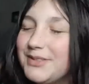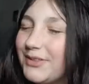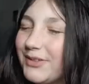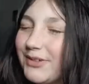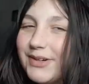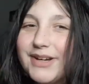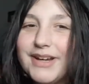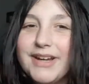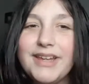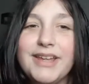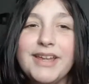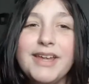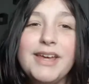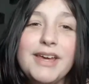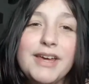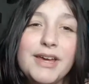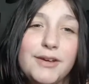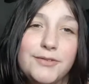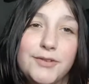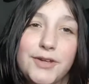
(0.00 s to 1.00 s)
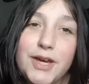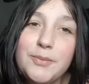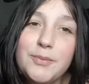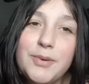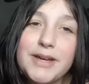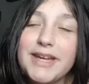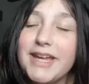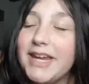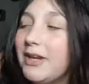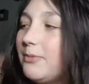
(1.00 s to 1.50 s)
I'm sorry
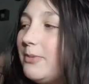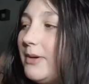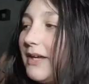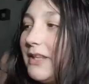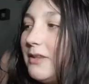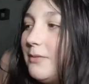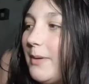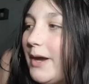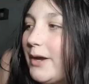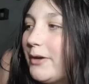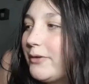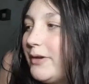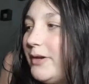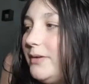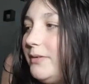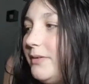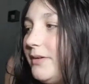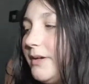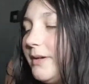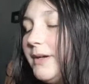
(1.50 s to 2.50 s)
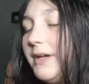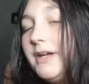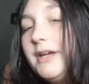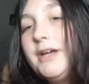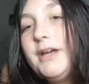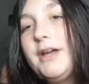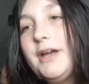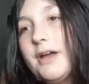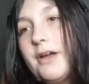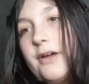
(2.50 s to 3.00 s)
if you hear my guinea pig in the
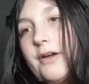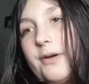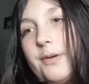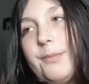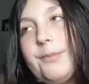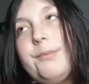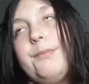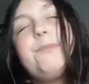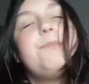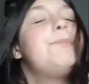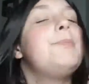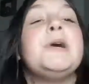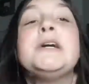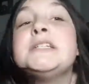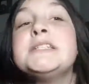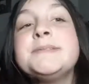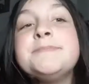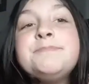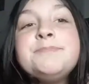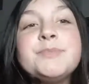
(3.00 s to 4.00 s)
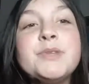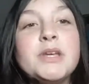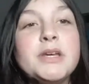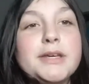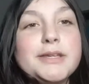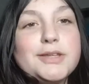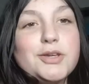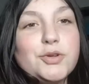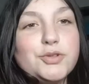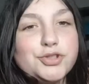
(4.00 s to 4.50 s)
background,
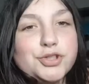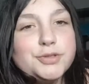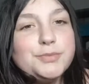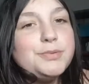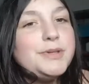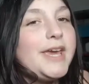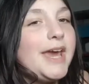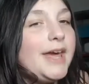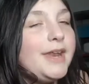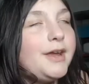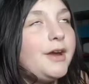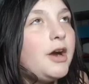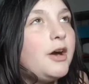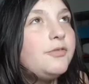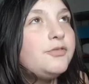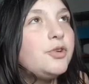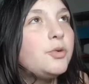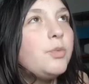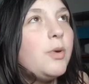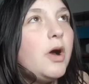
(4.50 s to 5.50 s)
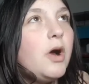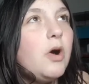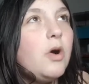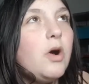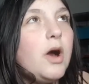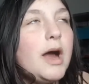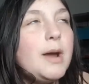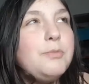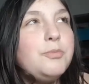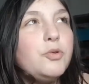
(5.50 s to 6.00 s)
but you should get it
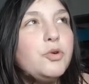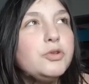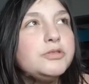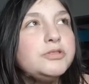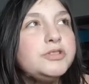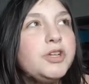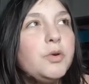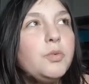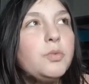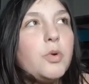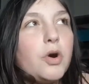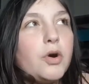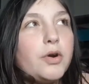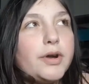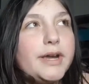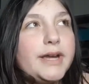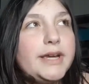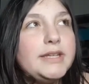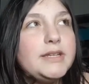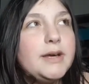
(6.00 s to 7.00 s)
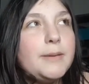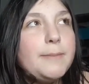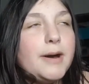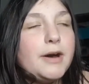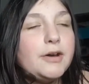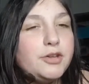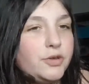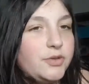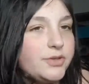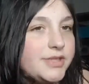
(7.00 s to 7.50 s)
after a while. I'm not so
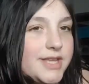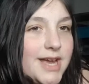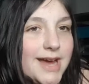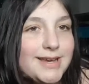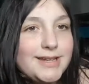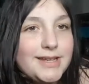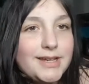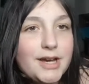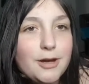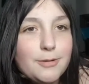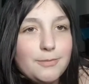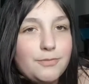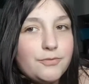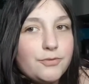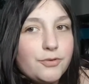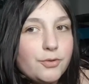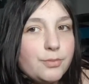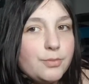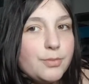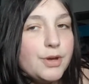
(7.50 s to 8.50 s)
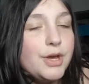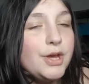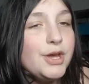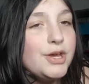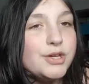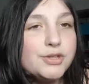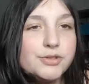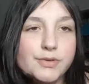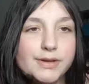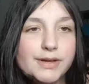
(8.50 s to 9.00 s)
worried about you standing up
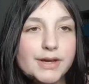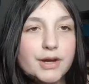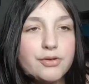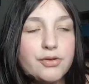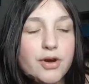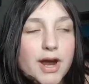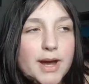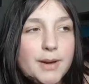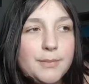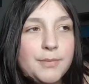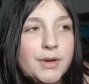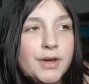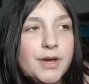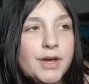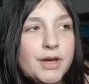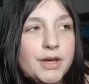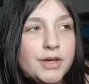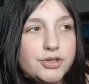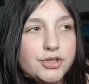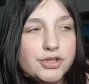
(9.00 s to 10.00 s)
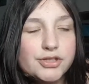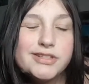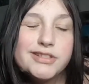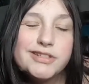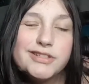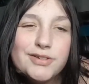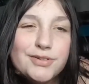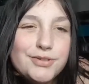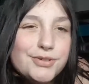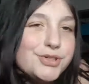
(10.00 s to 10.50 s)
from doing a crab.
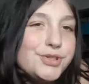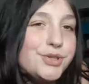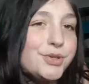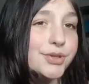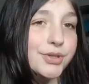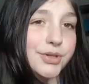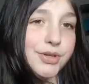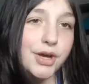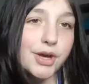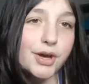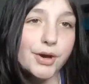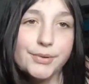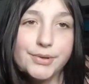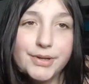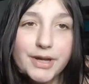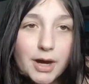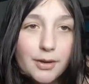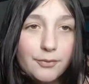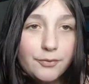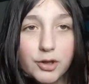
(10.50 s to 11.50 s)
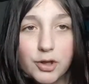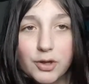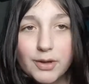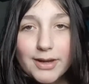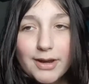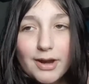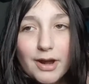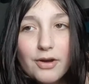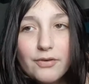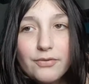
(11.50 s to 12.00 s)
Just as long as you can hold
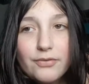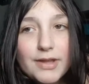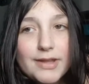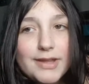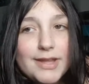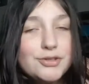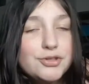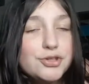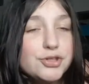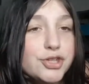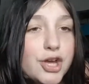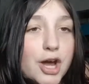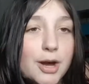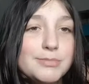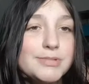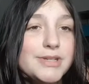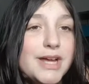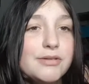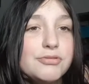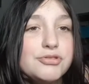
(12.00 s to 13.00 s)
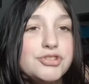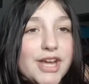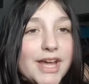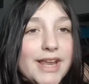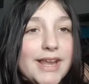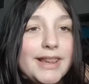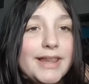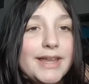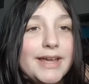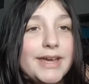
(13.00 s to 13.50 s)
it up for long enough then just
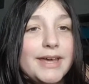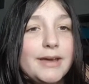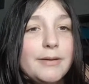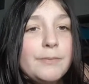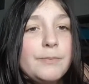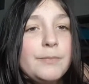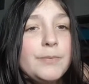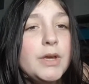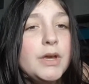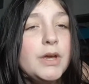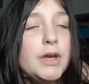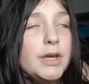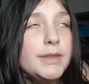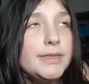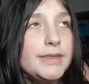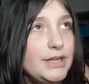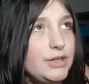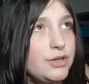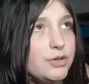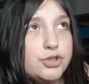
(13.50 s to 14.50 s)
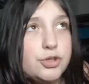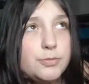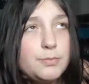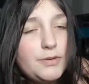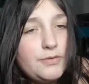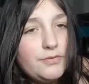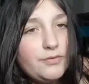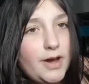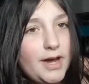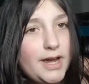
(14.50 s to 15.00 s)
come down gently,
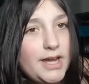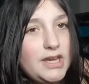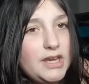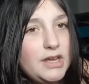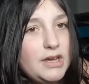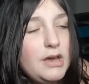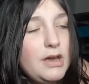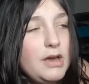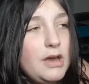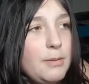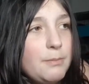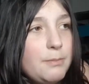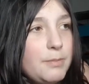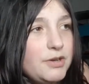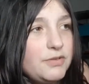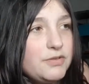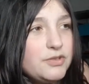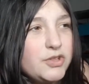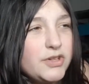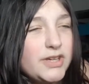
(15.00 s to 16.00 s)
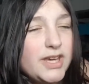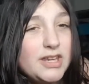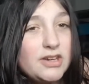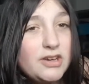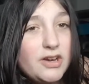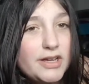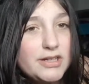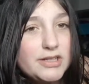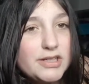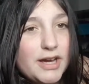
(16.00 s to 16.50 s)
then you should be fine. But
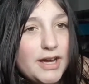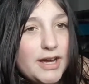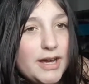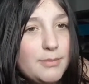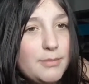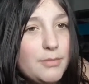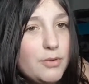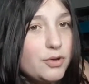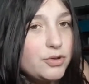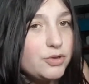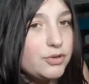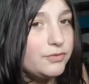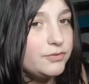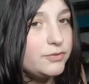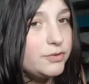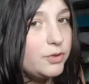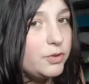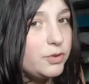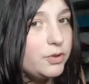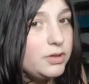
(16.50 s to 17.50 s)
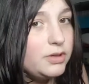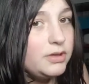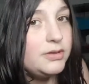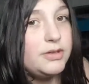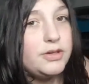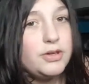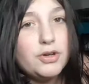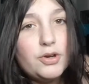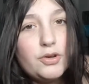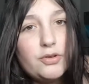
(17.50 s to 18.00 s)
if you're doing it at night time on the
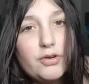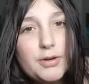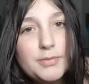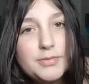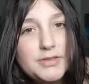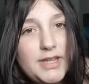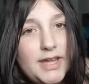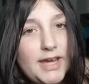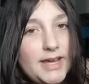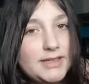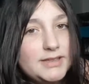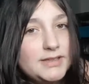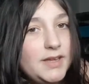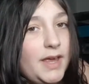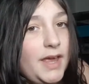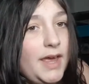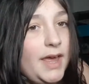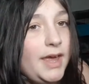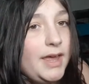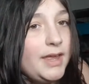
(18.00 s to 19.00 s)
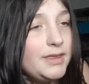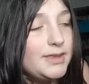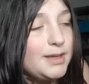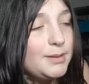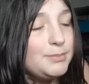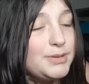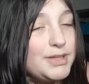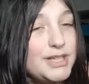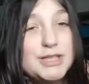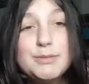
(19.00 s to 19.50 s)
floor, you know, you're upstairs,
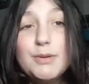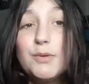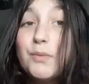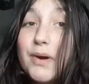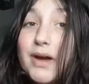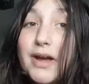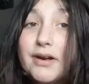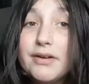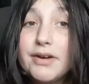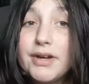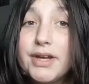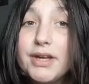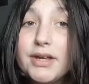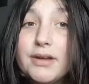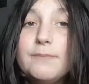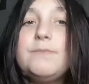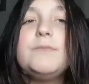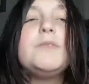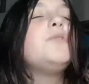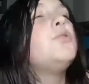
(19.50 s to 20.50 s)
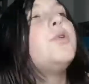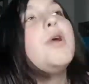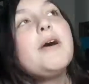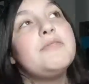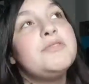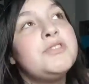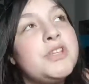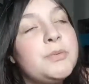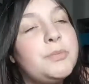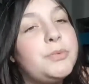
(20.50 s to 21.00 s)
then please be wary.
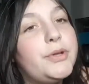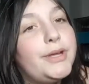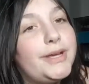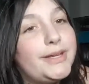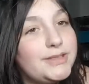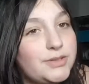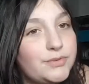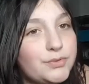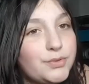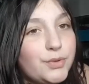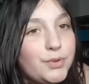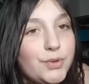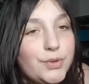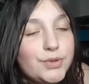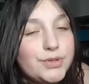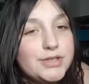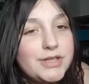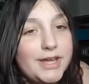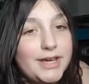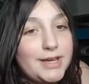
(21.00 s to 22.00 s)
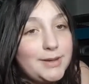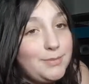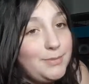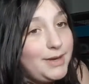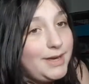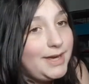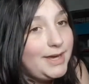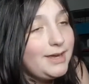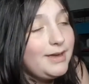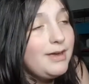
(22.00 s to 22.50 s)
If you have siblings, of
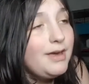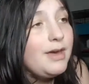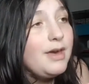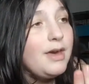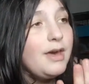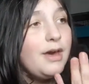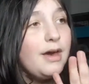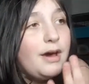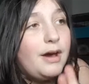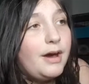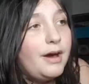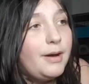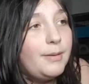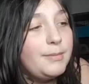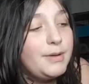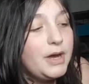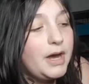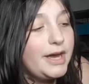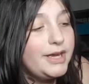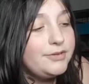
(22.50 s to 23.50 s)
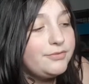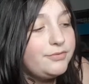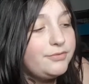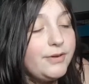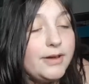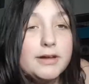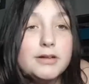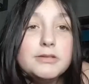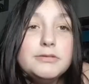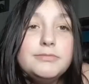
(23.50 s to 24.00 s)
course, like me,
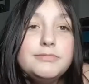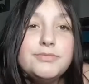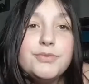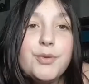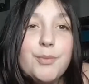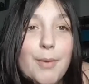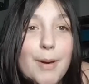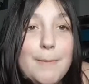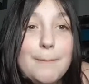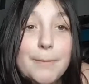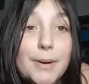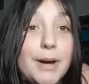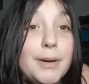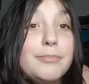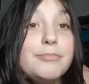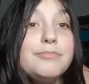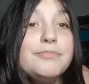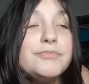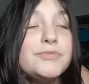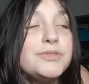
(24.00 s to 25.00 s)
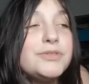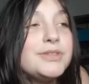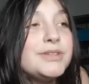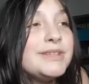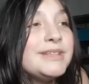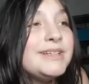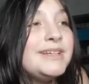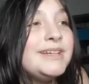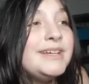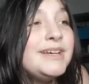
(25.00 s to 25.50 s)
I fell on my bum.